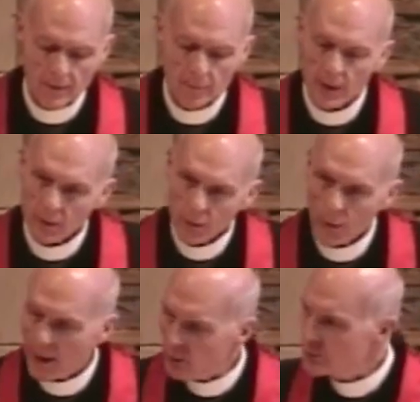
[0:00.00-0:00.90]
but
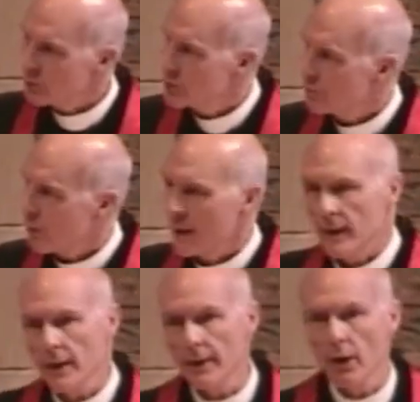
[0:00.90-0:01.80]
we also
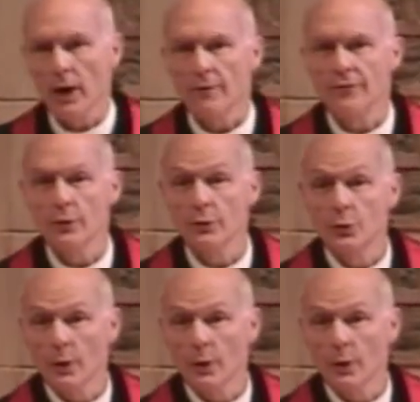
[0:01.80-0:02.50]
sprinkle it on our food